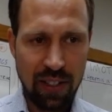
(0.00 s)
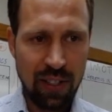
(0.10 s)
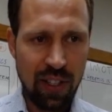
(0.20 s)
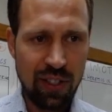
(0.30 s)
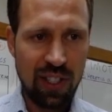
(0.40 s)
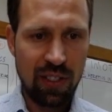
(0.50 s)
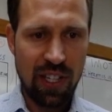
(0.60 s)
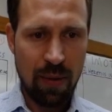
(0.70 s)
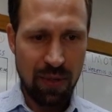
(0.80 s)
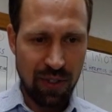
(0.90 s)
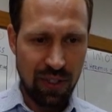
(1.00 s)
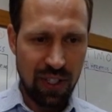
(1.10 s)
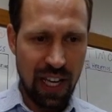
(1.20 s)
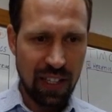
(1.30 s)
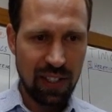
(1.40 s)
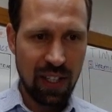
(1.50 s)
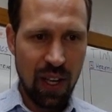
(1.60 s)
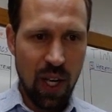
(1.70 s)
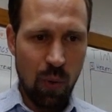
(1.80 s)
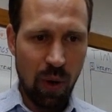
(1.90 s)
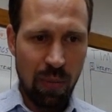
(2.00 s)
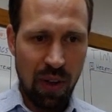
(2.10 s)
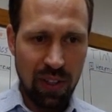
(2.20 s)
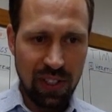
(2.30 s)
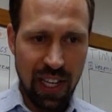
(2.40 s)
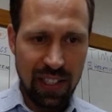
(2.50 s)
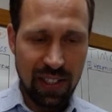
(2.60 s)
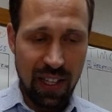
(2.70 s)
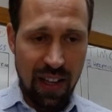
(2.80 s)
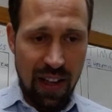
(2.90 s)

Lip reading: let's go to chapter 6, where Paul says,